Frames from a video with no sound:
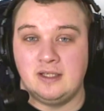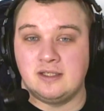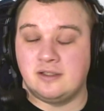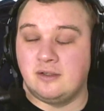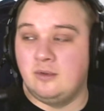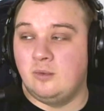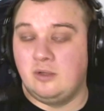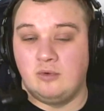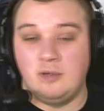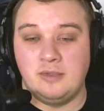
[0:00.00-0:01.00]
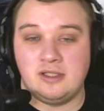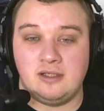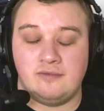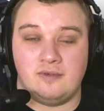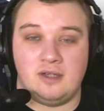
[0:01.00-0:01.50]
So with the Roman
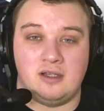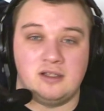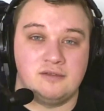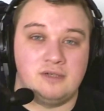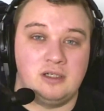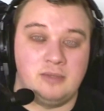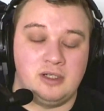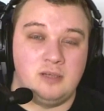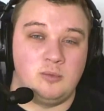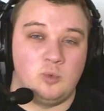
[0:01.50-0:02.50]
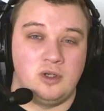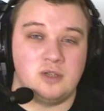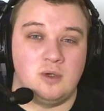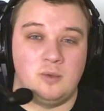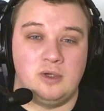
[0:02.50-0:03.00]
stuff, the Savannah biome
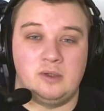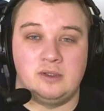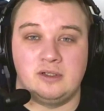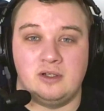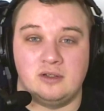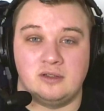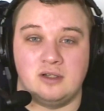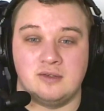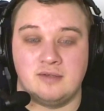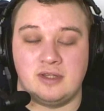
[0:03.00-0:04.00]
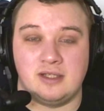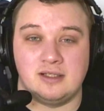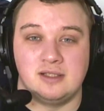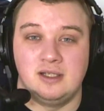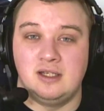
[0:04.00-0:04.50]
works quite well on other
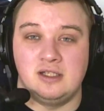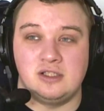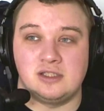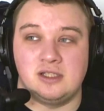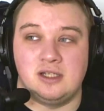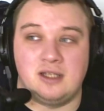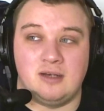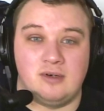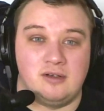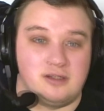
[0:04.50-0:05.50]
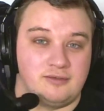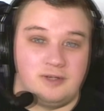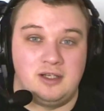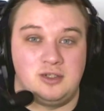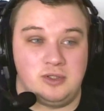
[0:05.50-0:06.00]
things. Just get rid of the
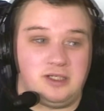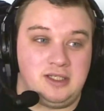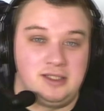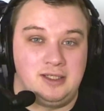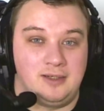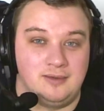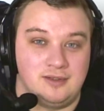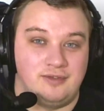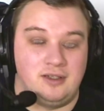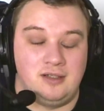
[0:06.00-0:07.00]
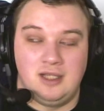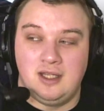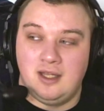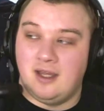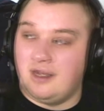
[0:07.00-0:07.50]
Savannah trees, you know, that's fine.
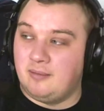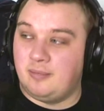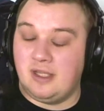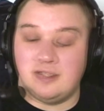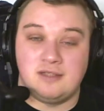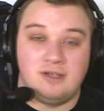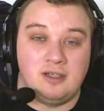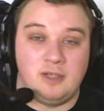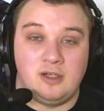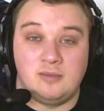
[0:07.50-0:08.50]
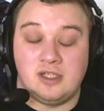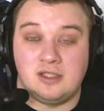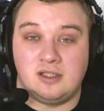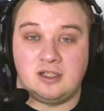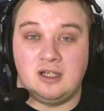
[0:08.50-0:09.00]
But Savannah biome
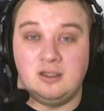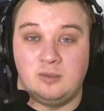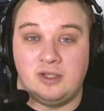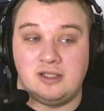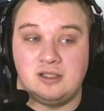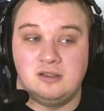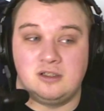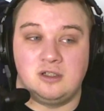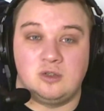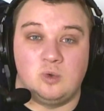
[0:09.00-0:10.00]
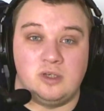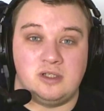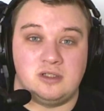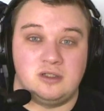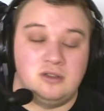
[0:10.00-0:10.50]
does, colour-wise, look
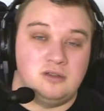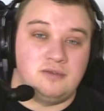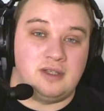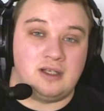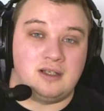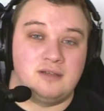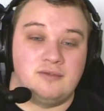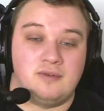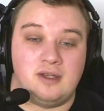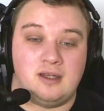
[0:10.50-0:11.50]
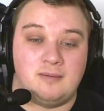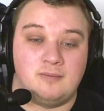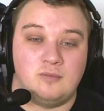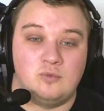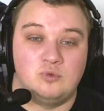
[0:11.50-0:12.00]
quite good for that kind
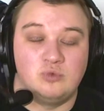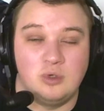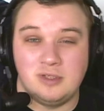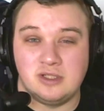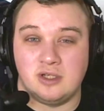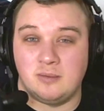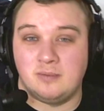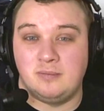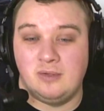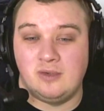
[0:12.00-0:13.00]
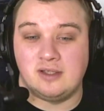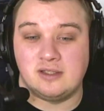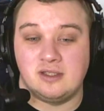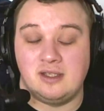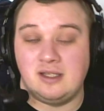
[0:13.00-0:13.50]
of Roman type building.
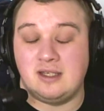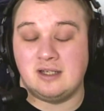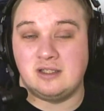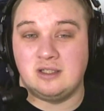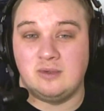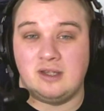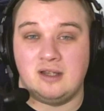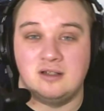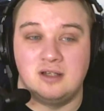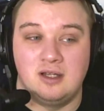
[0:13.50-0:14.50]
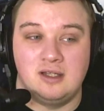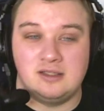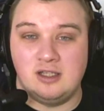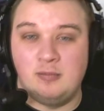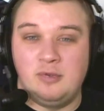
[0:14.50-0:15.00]
So then you can actually go there and
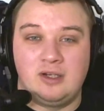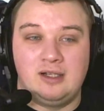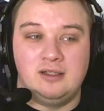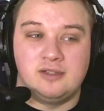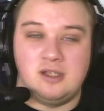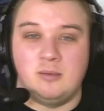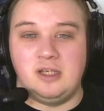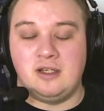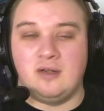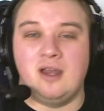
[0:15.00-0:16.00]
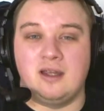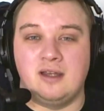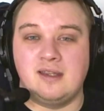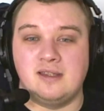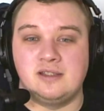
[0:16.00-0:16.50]
start building a little settlement, and you go, okay,
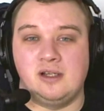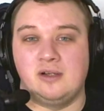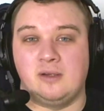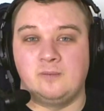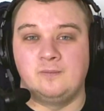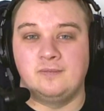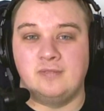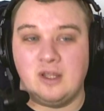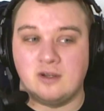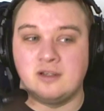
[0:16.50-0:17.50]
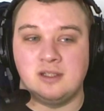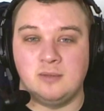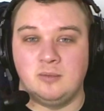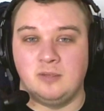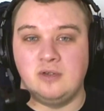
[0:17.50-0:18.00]
I get the style now. Now I can start
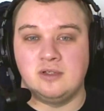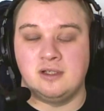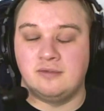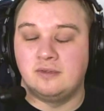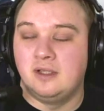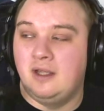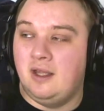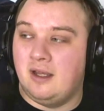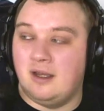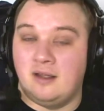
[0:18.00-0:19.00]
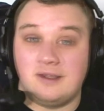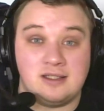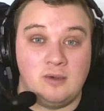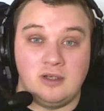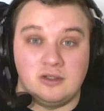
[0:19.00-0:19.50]
building my own stuff.
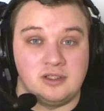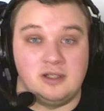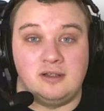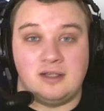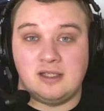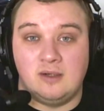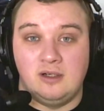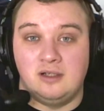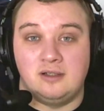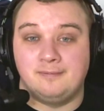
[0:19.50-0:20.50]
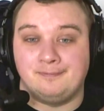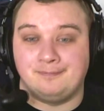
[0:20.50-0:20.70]
That's how I got started. That's how I learned.